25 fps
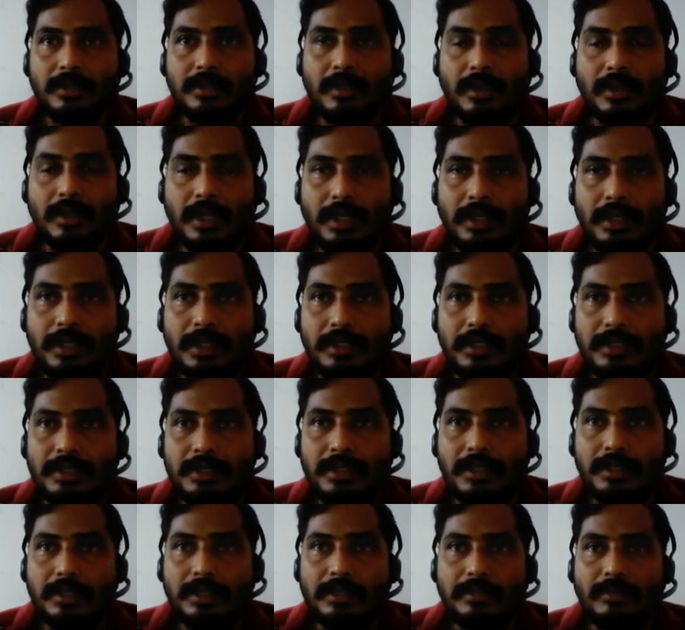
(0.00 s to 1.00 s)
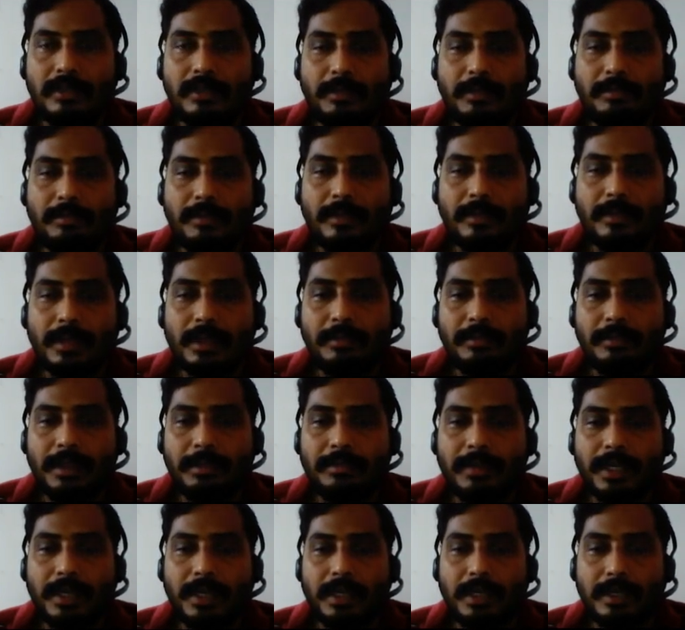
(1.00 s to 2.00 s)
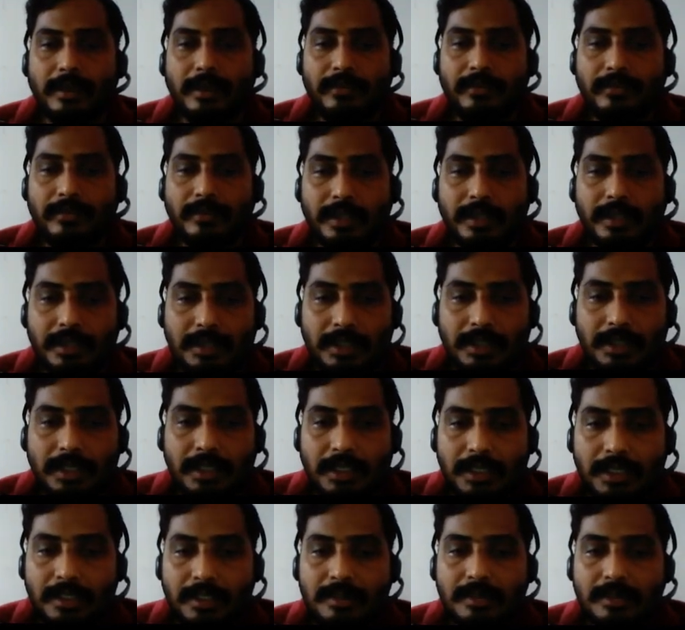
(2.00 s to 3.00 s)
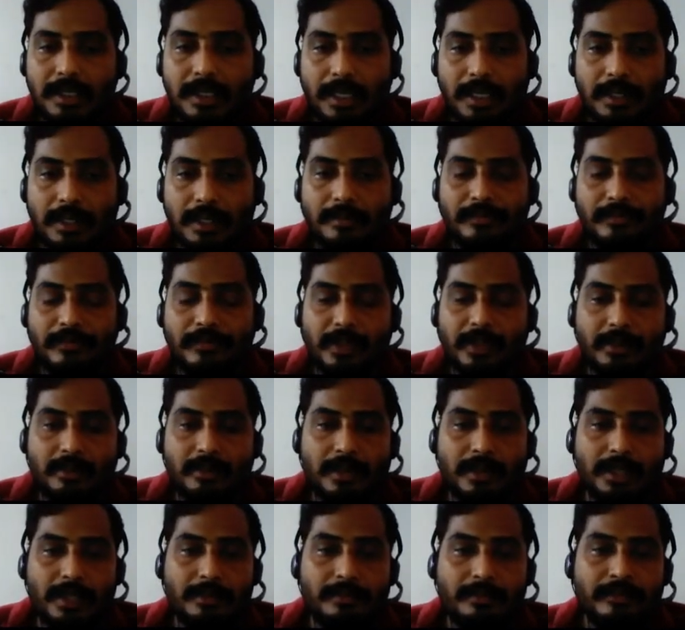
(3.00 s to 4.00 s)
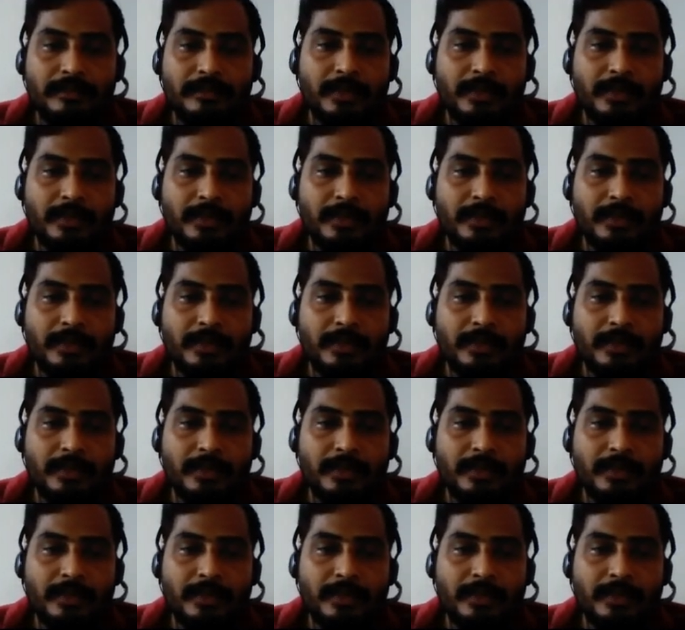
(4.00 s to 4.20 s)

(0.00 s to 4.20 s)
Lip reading: all these things will be part of rigidity design. Okay,